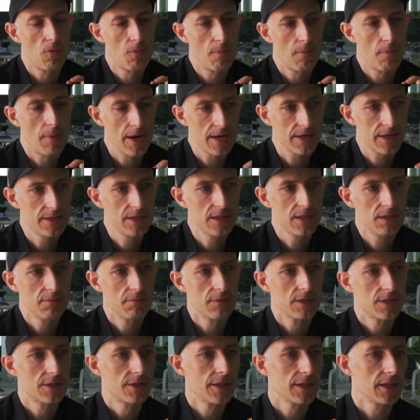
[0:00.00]
my team
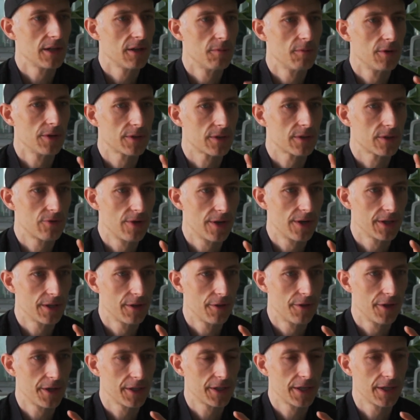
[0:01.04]
is thinking about critical
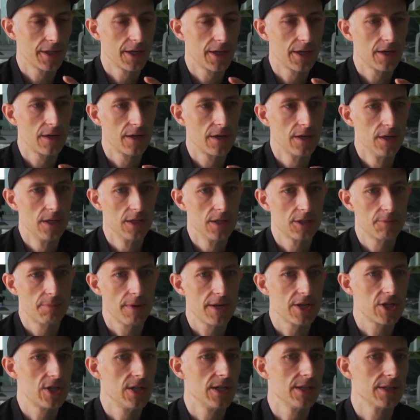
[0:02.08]
thinking here,
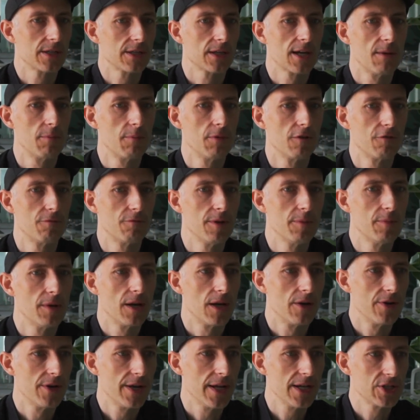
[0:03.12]
especially as a couple of people
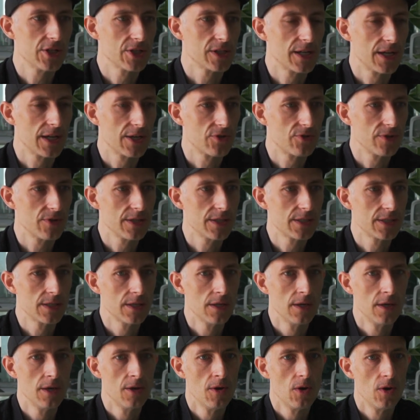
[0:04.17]
are in Asian countries
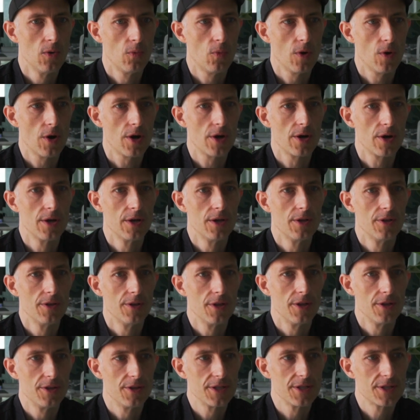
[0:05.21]
where
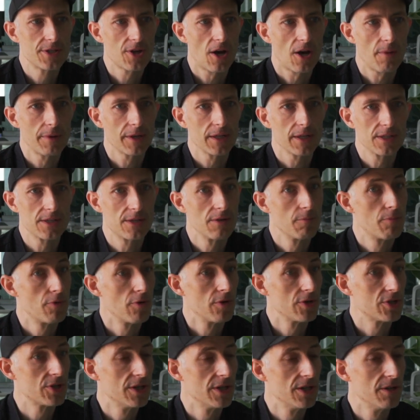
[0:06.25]
this topic is
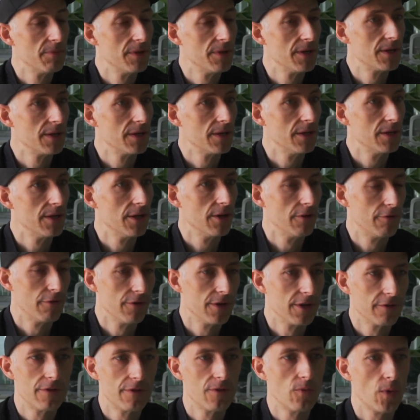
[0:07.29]
approached in a bit of a
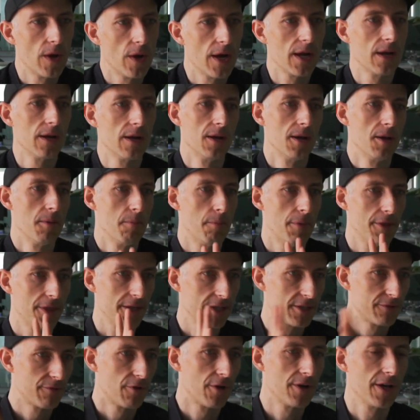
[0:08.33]
different way. But that's
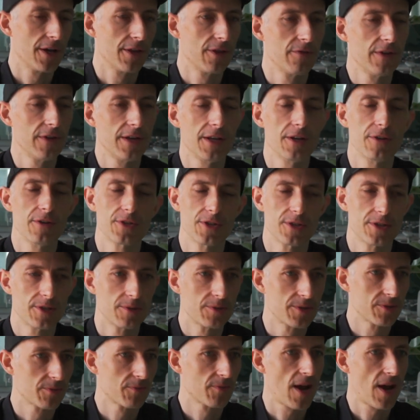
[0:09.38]
for another video, so
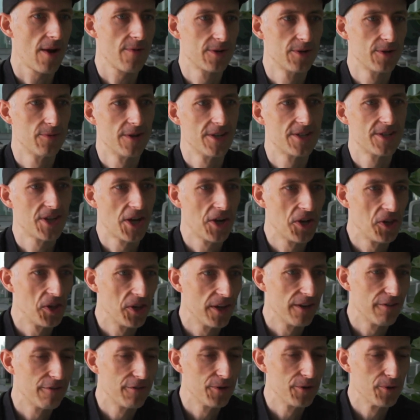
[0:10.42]
subscribe to my channel
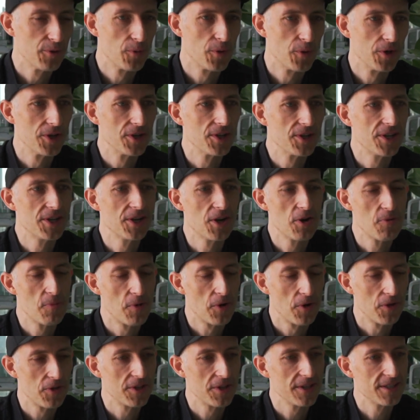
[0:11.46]
if you want to hear
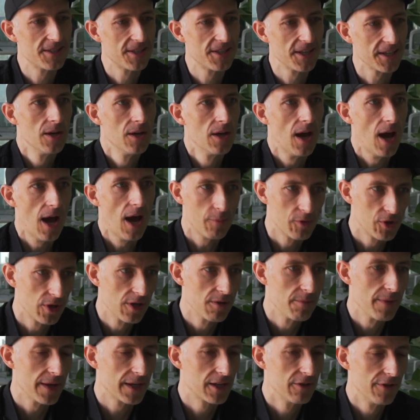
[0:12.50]
about these things. I'm going to
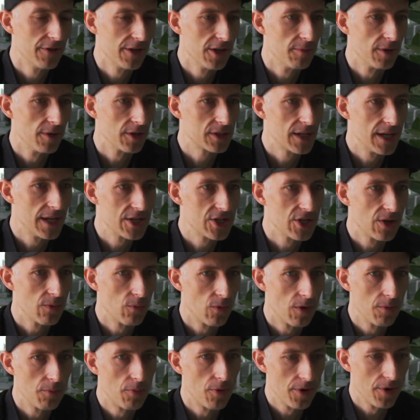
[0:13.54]
make a video about culture at
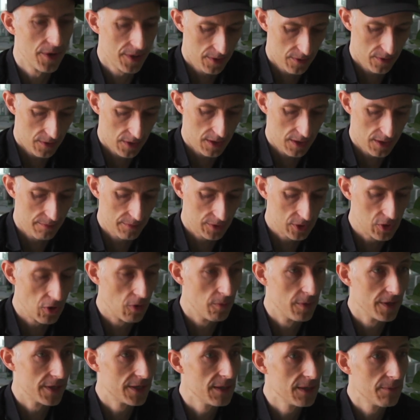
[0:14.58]
one point, go a
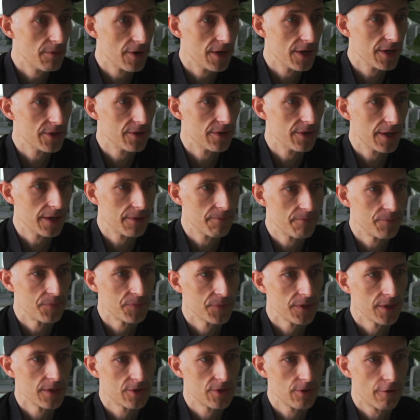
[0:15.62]
bit deeper into that.
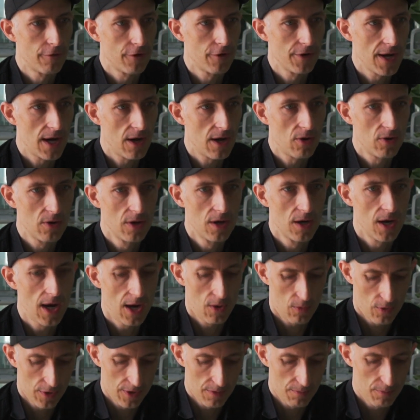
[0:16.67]
So for now, I
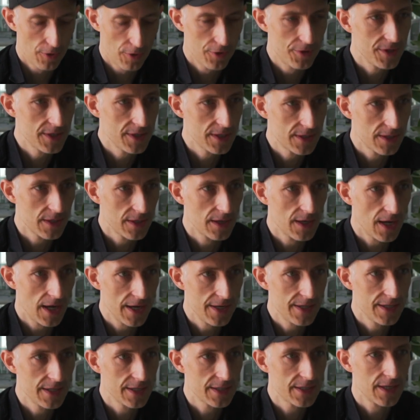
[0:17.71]
want to put these
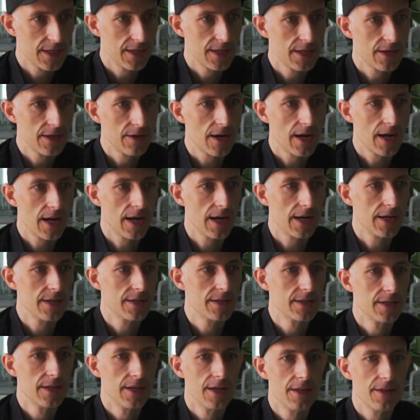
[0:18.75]
ideas in here, and
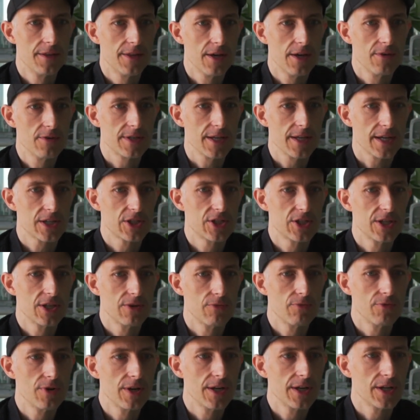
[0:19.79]
there is actually a
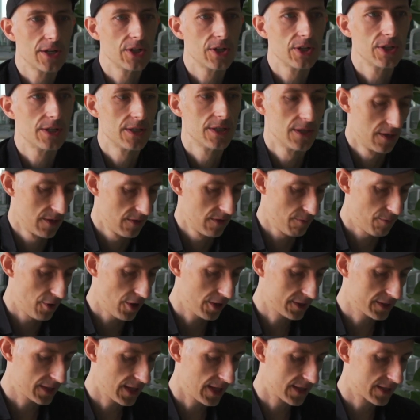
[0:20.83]
really good
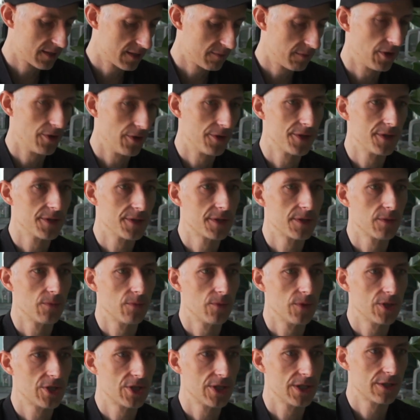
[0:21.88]
podcast about this,
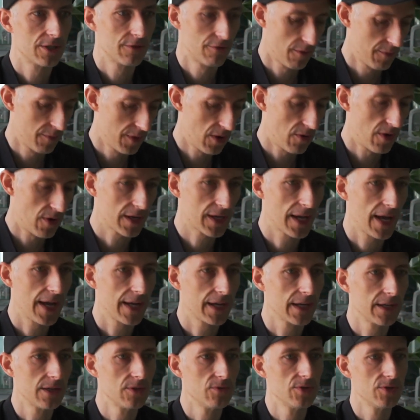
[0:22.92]
which is from Noah
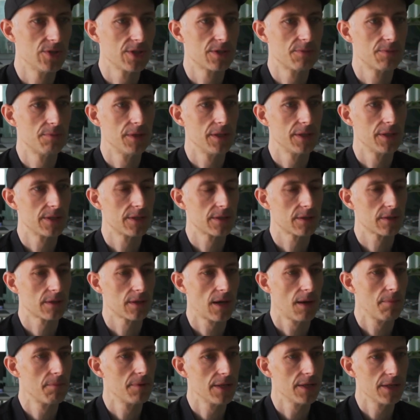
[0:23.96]
Kagan, who just built his
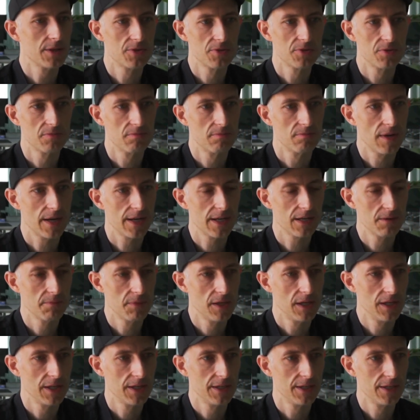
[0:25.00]
company to 80
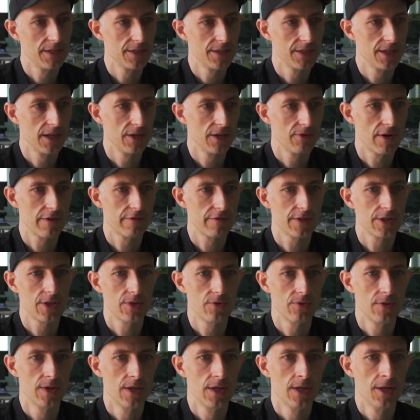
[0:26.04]
million in yearly
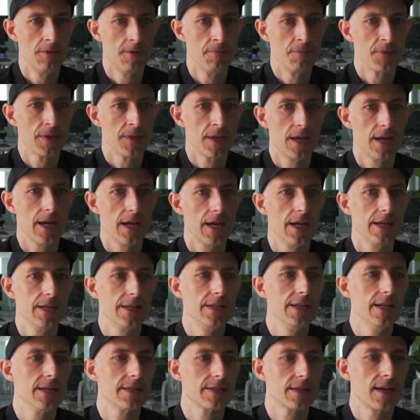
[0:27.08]
revenue. And
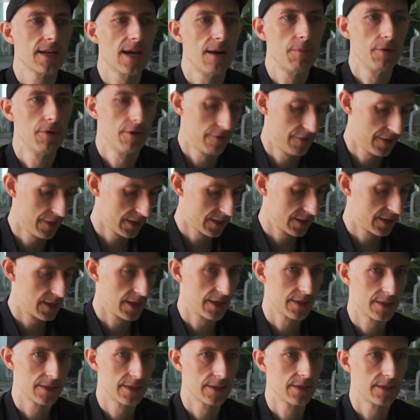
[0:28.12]
he has a couple of things.
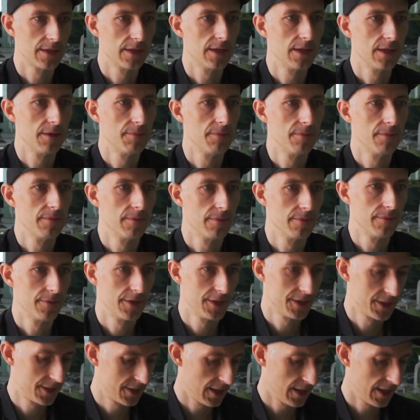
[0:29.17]
This
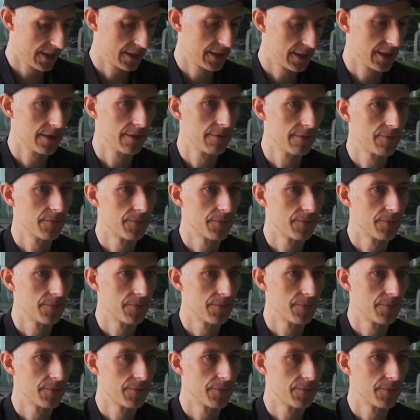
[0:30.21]
is the link here.